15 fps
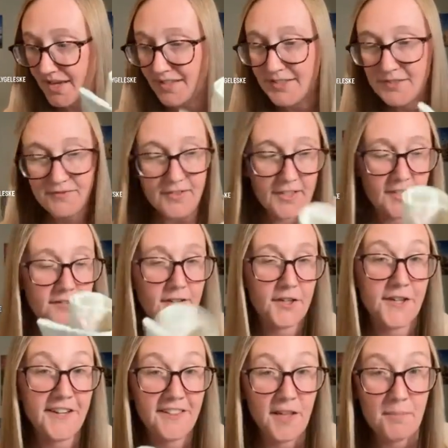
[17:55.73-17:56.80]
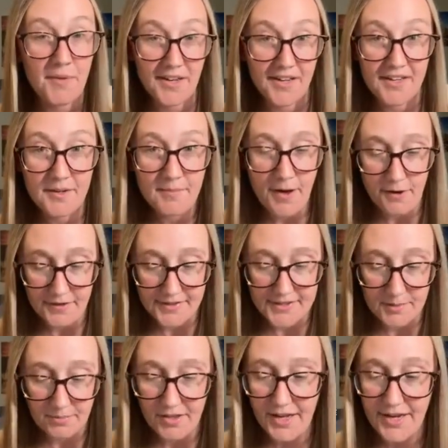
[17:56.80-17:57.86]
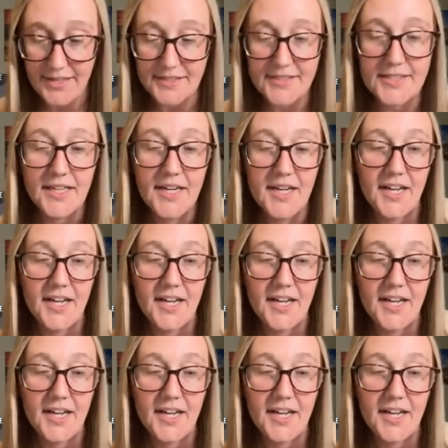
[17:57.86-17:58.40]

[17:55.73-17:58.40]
It's a very limited amount of supplies.